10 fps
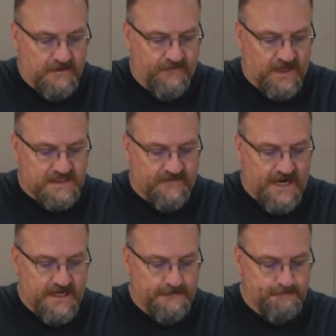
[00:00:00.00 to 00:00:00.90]

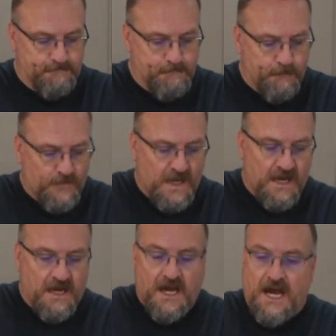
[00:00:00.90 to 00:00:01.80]
phosphate,
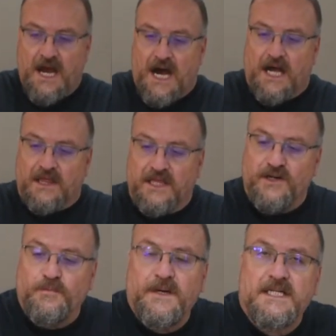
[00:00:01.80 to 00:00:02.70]
a
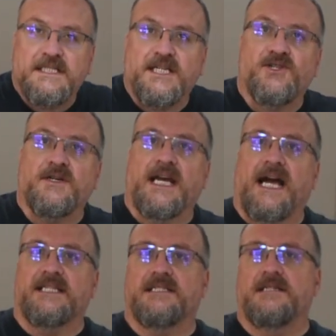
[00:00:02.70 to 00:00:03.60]
little bit of citric
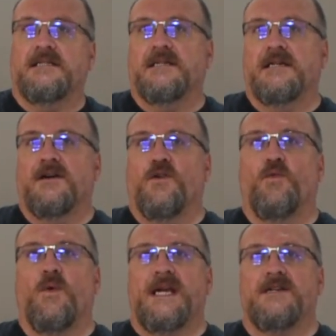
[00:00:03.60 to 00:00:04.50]
acid
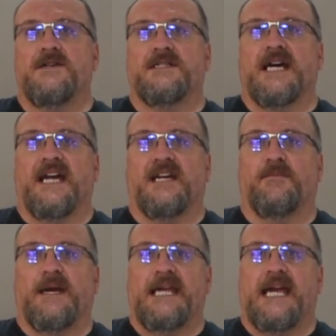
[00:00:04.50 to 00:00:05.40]
when you take a
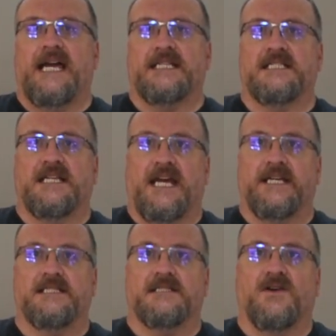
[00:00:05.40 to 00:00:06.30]
pH
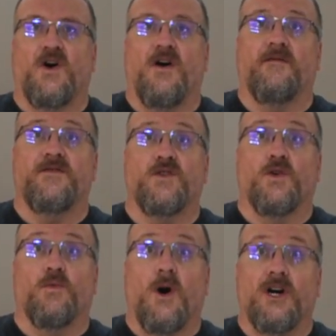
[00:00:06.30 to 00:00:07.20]
test of
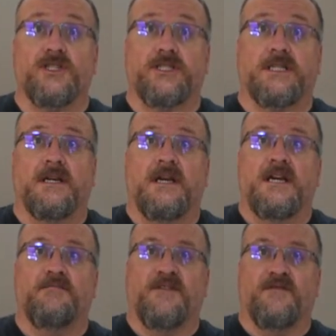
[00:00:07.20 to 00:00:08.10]
your wash
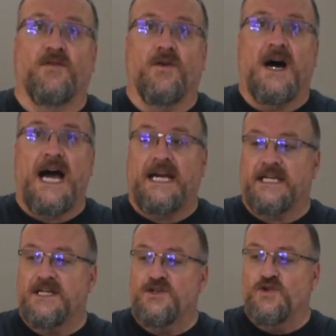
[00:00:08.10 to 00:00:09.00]
before
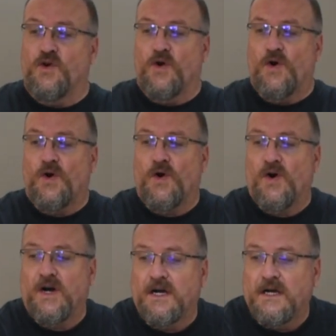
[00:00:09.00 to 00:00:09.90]
adding
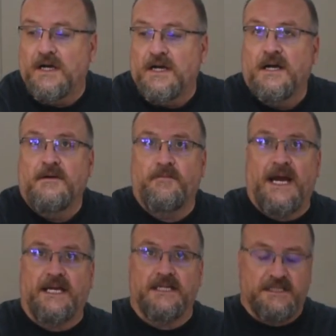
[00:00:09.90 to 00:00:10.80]
your
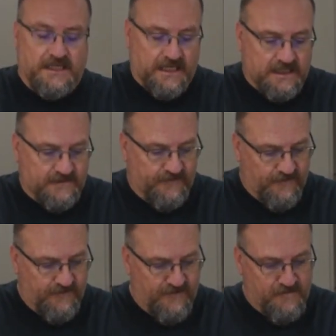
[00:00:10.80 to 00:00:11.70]
baker's yeast for
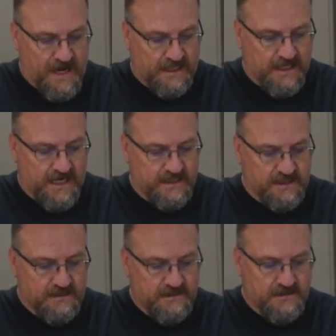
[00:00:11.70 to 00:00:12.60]

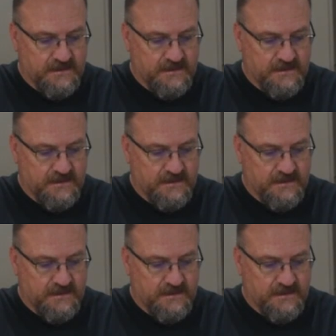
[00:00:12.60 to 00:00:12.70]
fermentation,